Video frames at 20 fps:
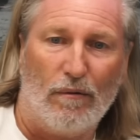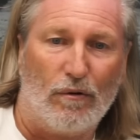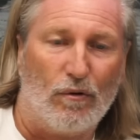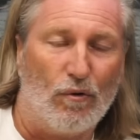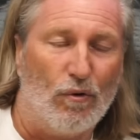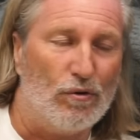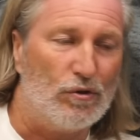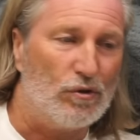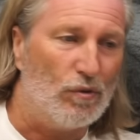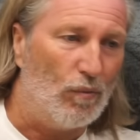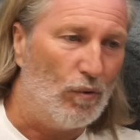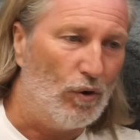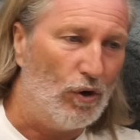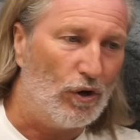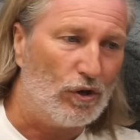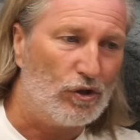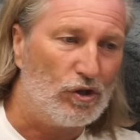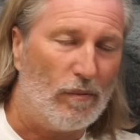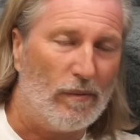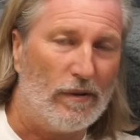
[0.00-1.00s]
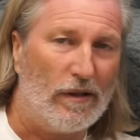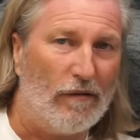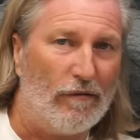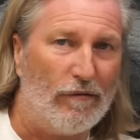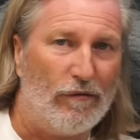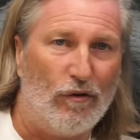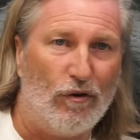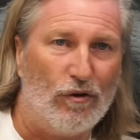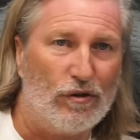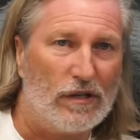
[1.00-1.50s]
Going to workshop in that
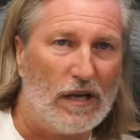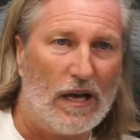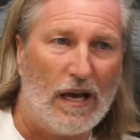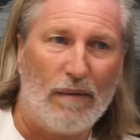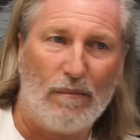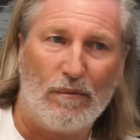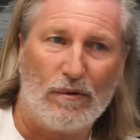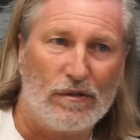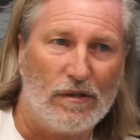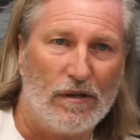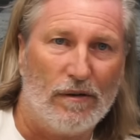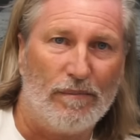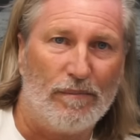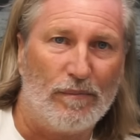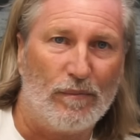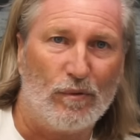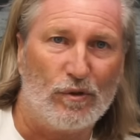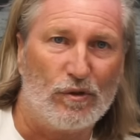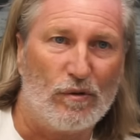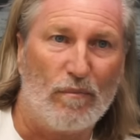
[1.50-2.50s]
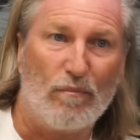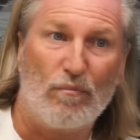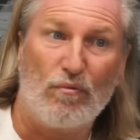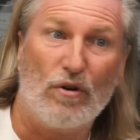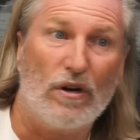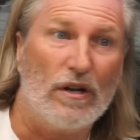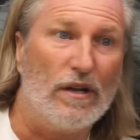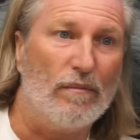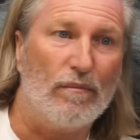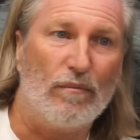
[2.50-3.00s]
first game was a
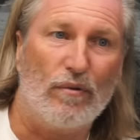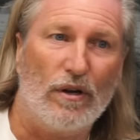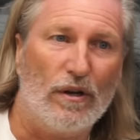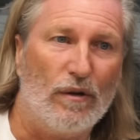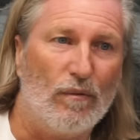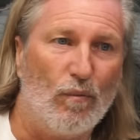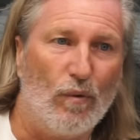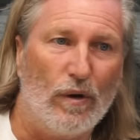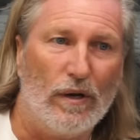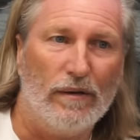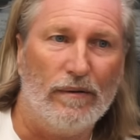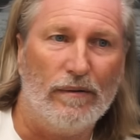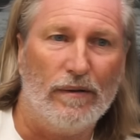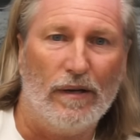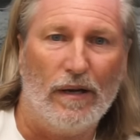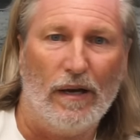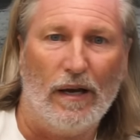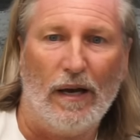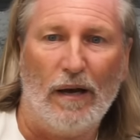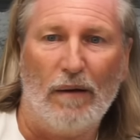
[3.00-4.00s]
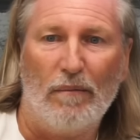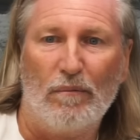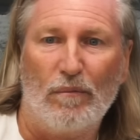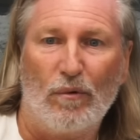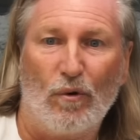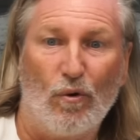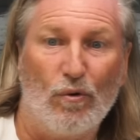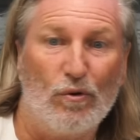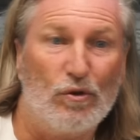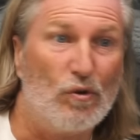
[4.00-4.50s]
brilliant, brilliant win.
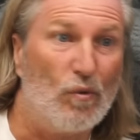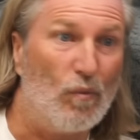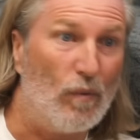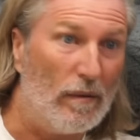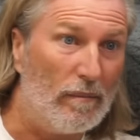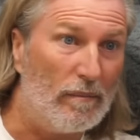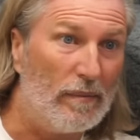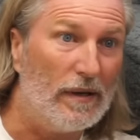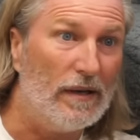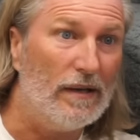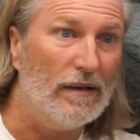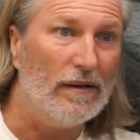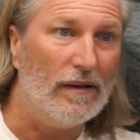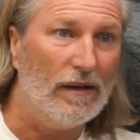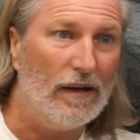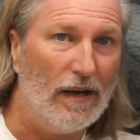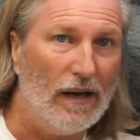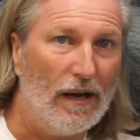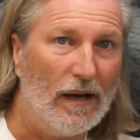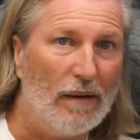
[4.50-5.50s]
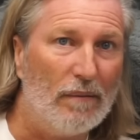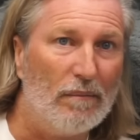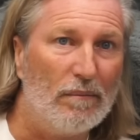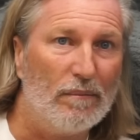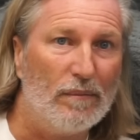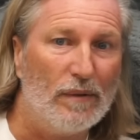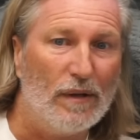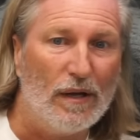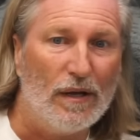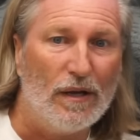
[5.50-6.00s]
Going to Whitby
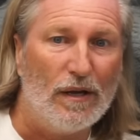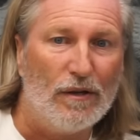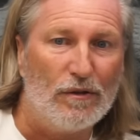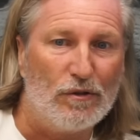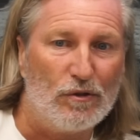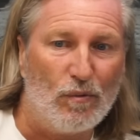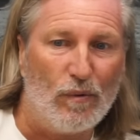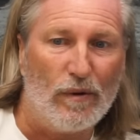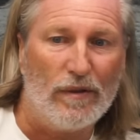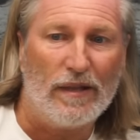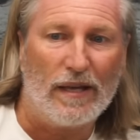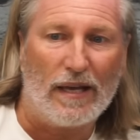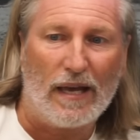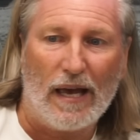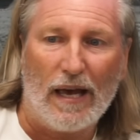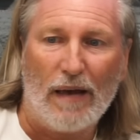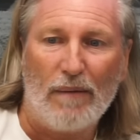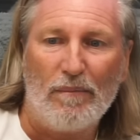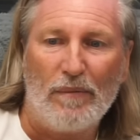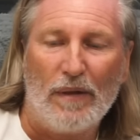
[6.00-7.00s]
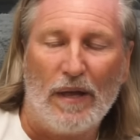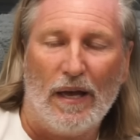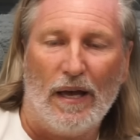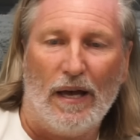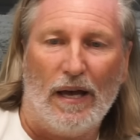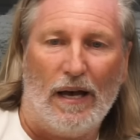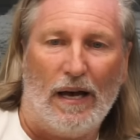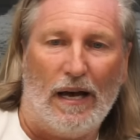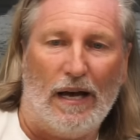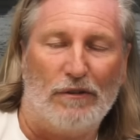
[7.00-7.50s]
to win the game.
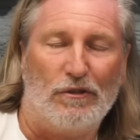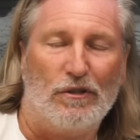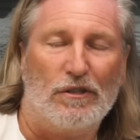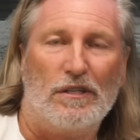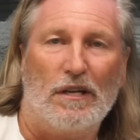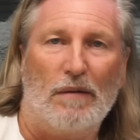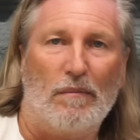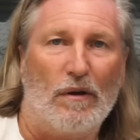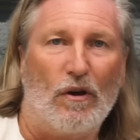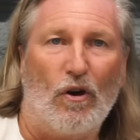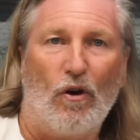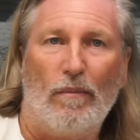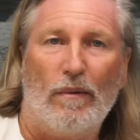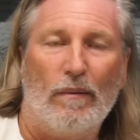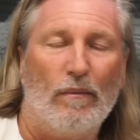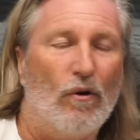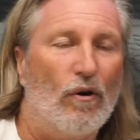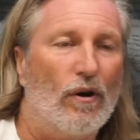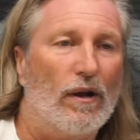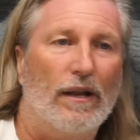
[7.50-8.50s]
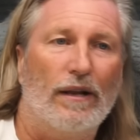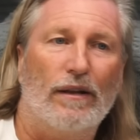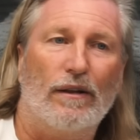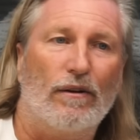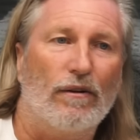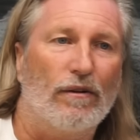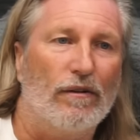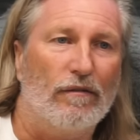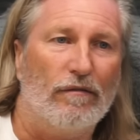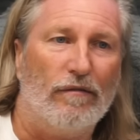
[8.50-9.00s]
I just think we've got to be more
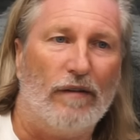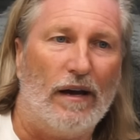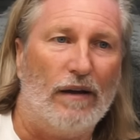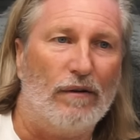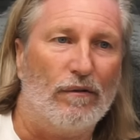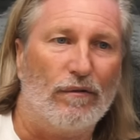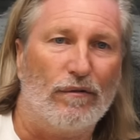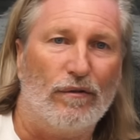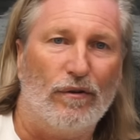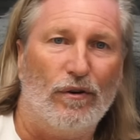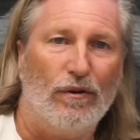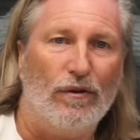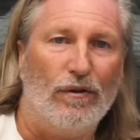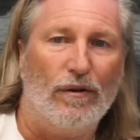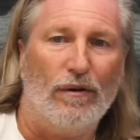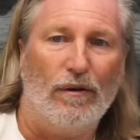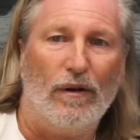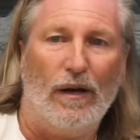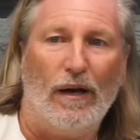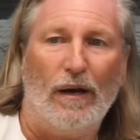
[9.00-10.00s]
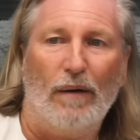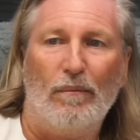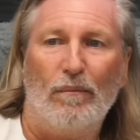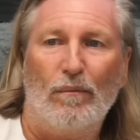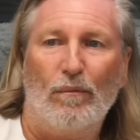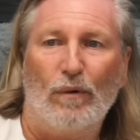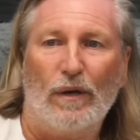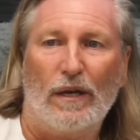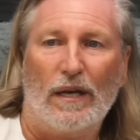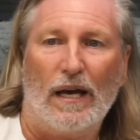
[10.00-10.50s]
clinical in the final third.
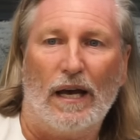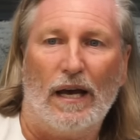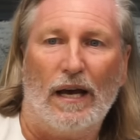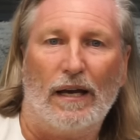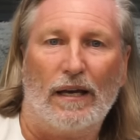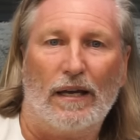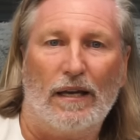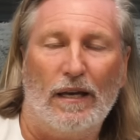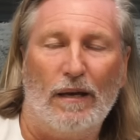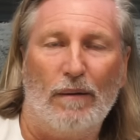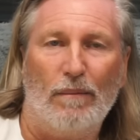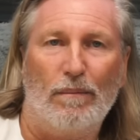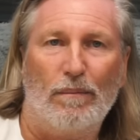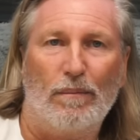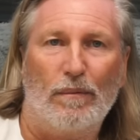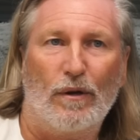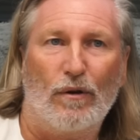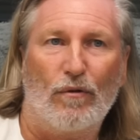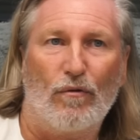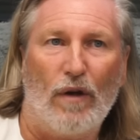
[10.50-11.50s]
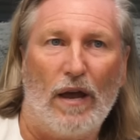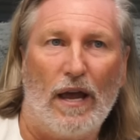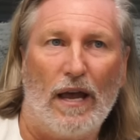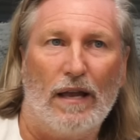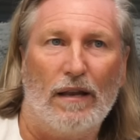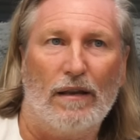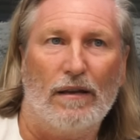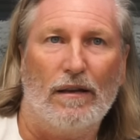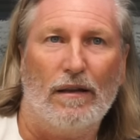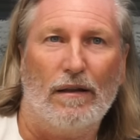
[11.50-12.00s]
We can't keep
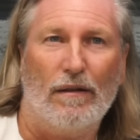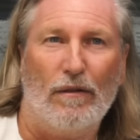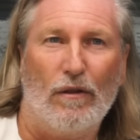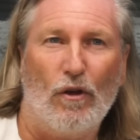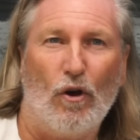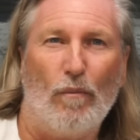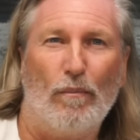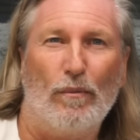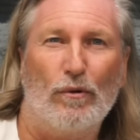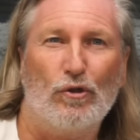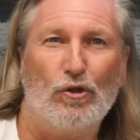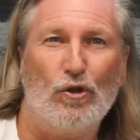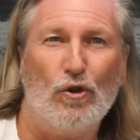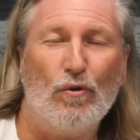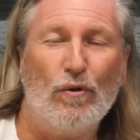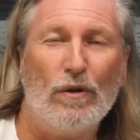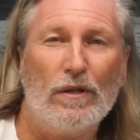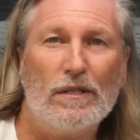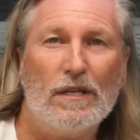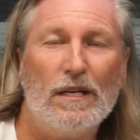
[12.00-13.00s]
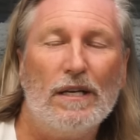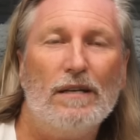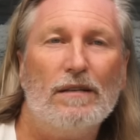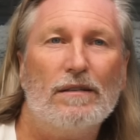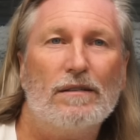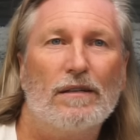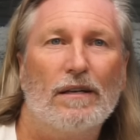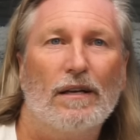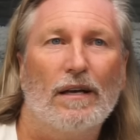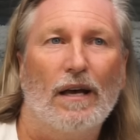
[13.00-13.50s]
creating the
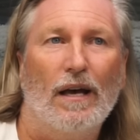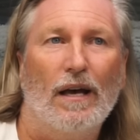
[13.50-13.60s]
opportunities